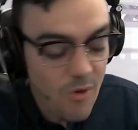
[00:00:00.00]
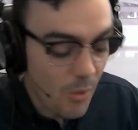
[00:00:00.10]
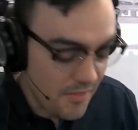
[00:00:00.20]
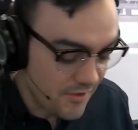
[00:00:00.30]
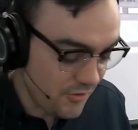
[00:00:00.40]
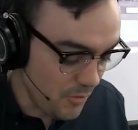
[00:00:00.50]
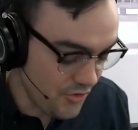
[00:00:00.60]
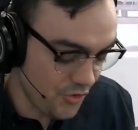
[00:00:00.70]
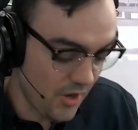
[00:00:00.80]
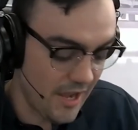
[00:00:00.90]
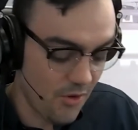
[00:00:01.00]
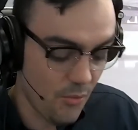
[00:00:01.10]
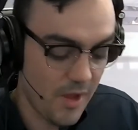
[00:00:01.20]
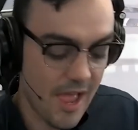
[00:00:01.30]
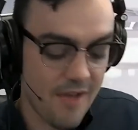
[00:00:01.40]
Well, with the SuperJoy,
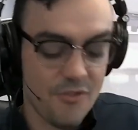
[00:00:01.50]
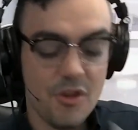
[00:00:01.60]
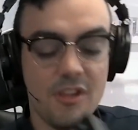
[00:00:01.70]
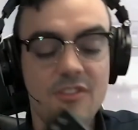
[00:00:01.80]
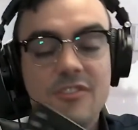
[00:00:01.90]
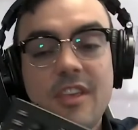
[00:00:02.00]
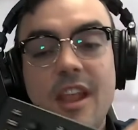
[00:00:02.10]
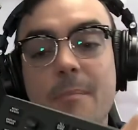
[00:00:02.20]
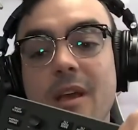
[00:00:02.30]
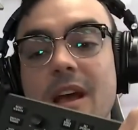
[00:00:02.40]
we have, you can set up a